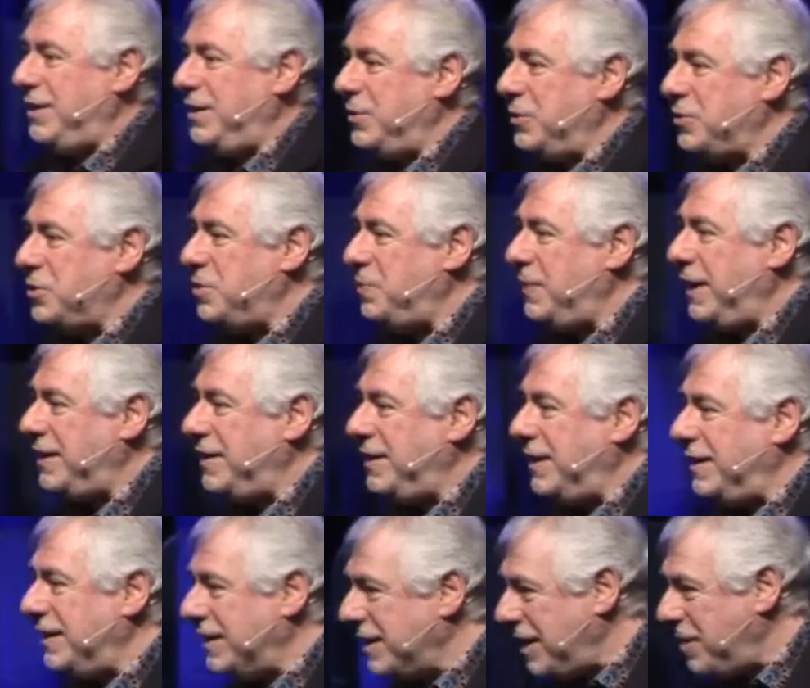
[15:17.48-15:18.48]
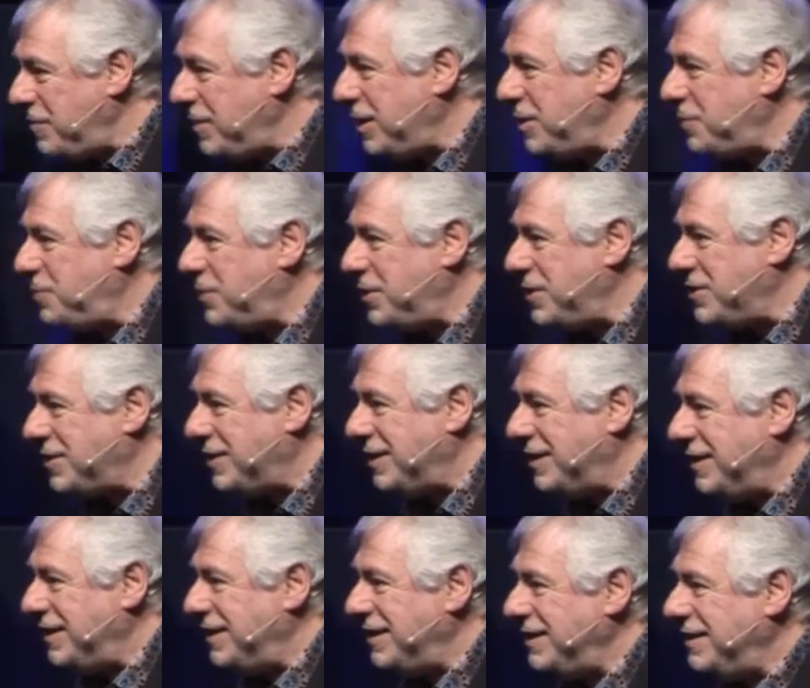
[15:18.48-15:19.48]
Nelson Mandela, came out of prison.
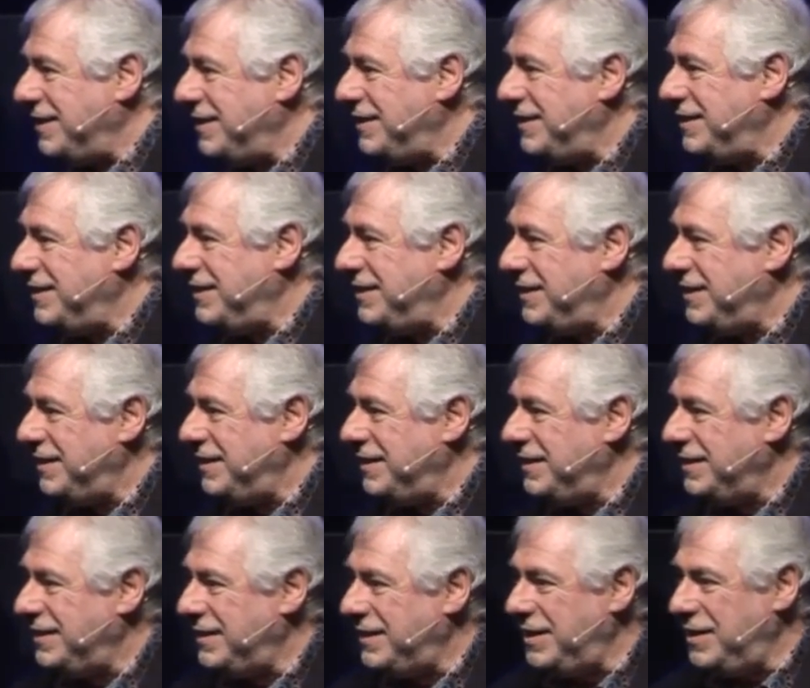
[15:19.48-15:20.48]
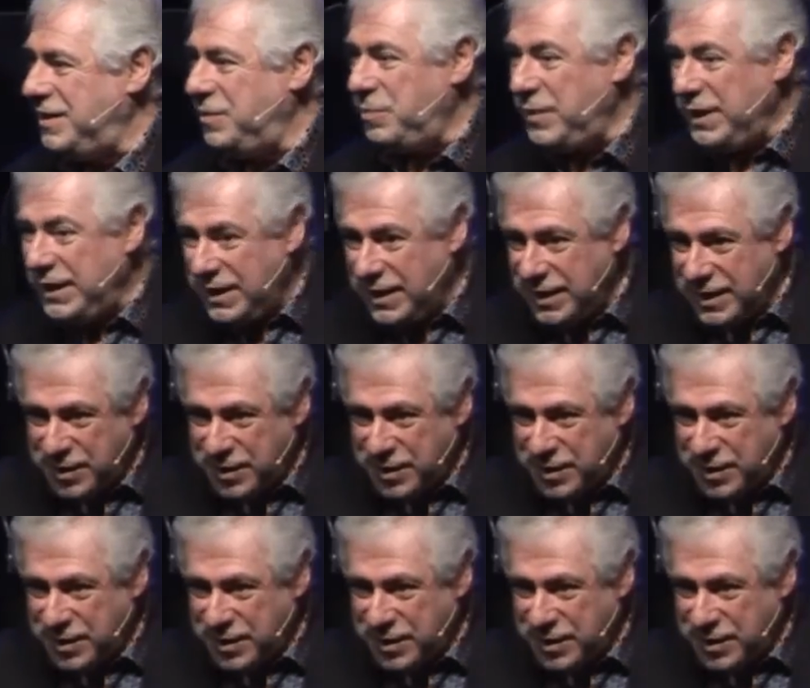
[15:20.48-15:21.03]
And the media